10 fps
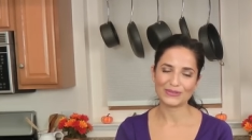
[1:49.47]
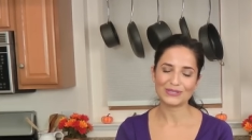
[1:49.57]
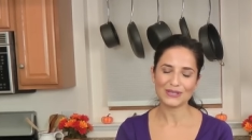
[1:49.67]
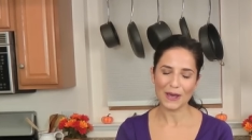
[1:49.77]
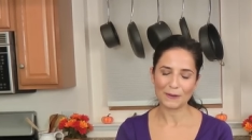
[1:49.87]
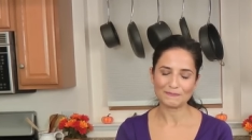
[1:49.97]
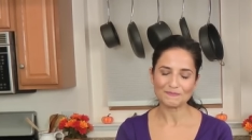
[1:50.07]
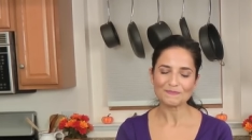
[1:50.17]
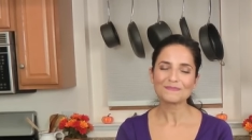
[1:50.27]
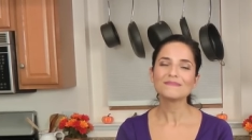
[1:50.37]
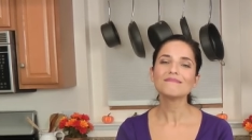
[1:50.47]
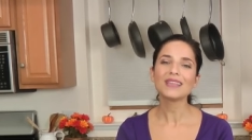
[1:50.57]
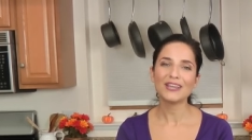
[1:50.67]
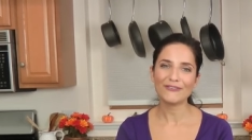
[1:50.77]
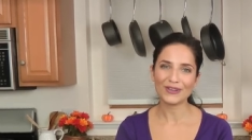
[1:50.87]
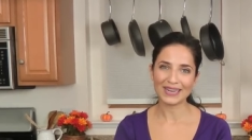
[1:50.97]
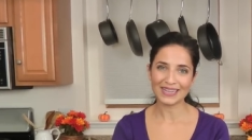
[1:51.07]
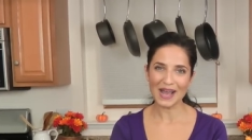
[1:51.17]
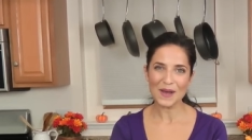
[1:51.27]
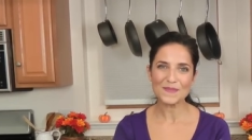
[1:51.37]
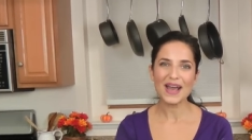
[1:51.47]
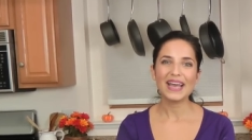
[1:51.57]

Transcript: So if you can come,